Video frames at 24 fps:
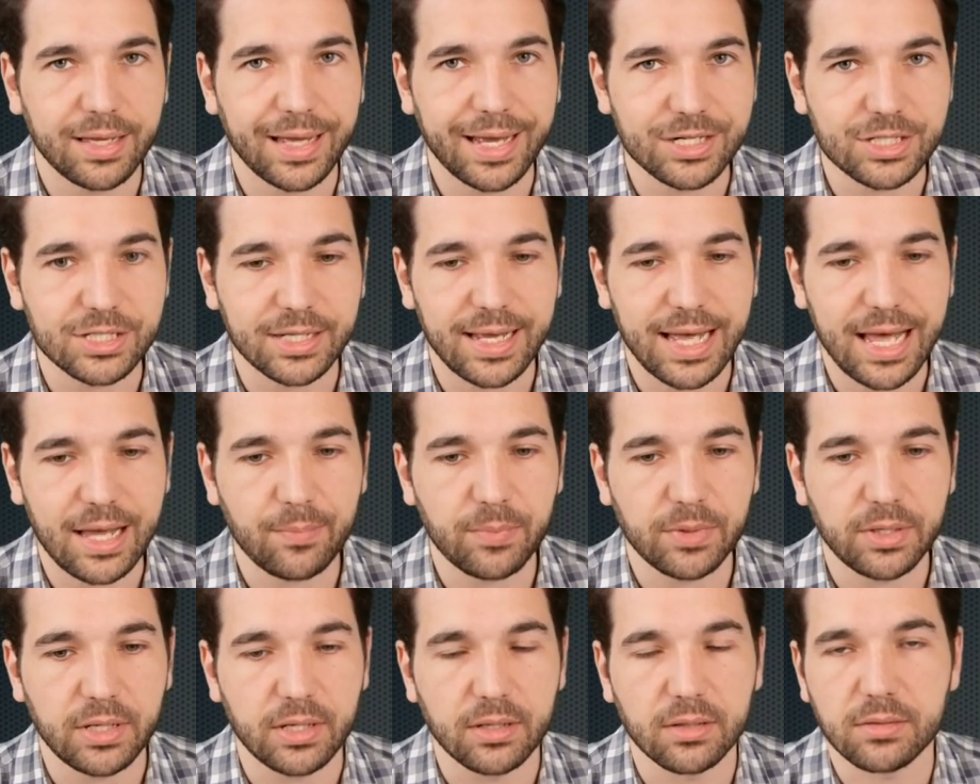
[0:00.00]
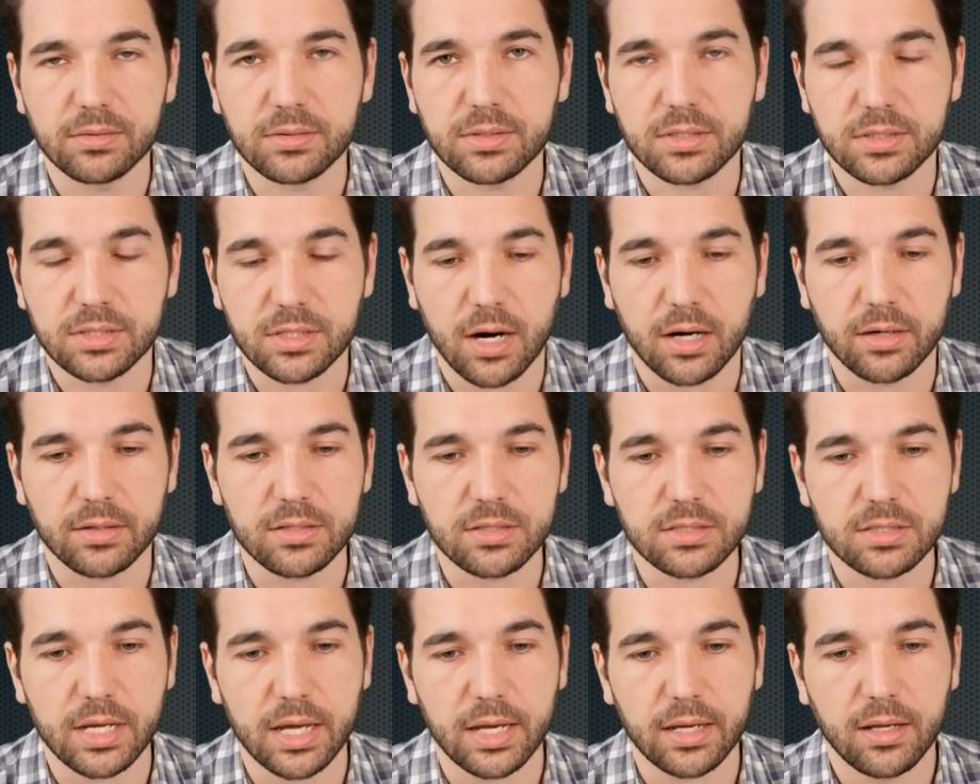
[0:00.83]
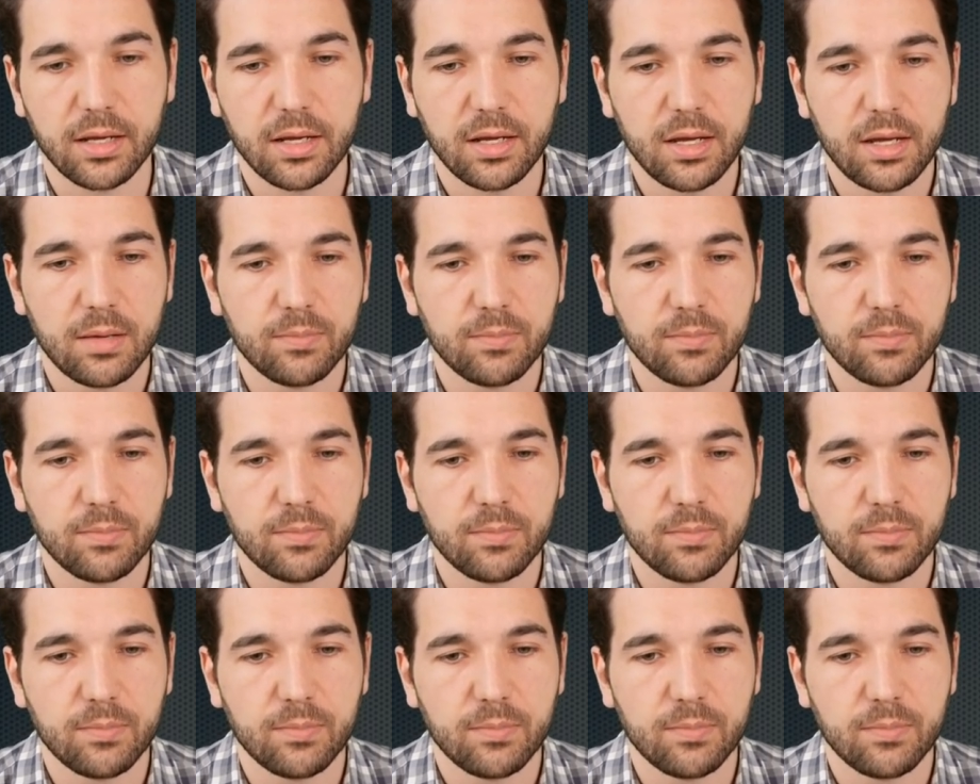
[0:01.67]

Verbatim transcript: actually happen here? It's hard to say.